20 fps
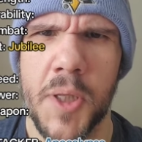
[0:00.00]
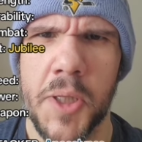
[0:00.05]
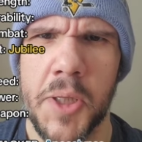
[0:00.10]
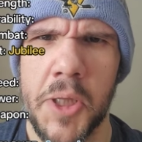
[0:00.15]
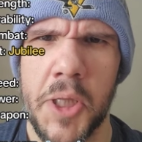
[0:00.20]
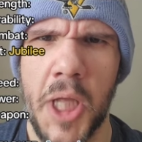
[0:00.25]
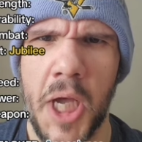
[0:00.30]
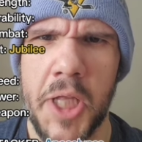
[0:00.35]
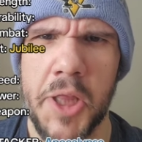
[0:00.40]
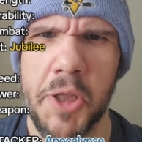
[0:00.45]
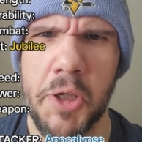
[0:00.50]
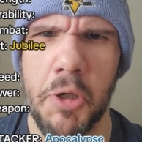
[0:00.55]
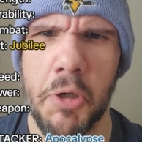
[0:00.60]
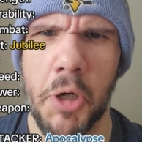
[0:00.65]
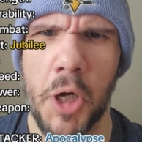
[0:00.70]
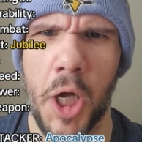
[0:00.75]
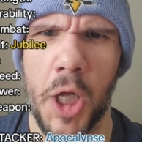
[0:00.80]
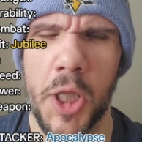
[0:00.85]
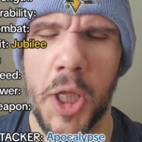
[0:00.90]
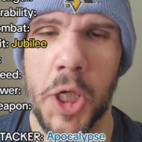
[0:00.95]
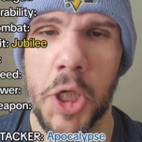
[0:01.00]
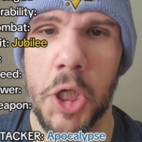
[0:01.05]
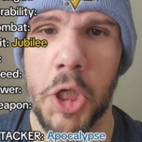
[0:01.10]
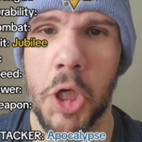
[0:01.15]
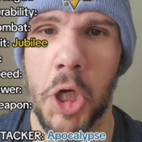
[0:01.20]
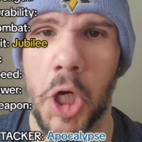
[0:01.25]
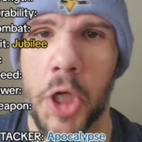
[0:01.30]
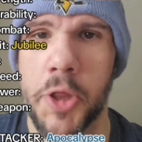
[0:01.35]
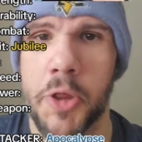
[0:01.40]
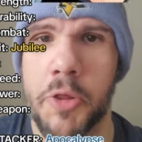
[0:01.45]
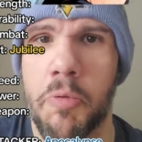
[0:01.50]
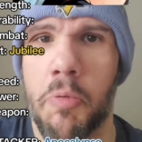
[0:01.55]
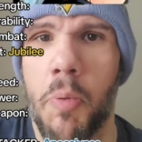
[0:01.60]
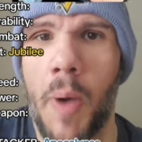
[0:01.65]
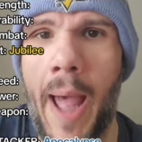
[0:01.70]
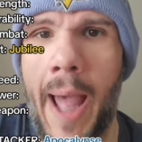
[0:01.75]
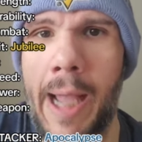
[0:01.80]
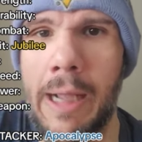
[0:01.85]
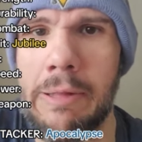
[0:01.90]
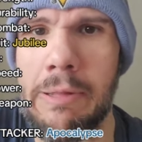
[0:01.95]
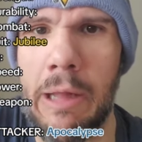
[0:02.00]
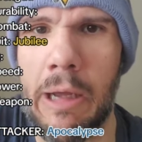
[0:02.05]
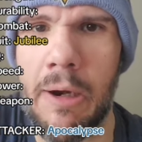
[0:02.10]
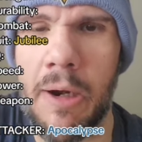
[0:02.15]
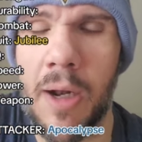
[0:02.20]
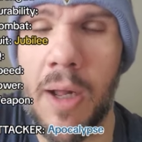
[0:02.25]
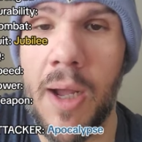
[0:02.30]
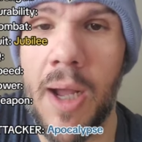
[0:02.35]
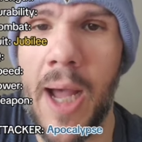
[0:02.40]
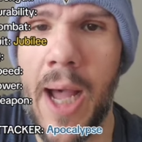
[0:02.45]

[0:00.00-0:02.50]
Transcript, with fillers: Nightcrawler, Kurt Wagner.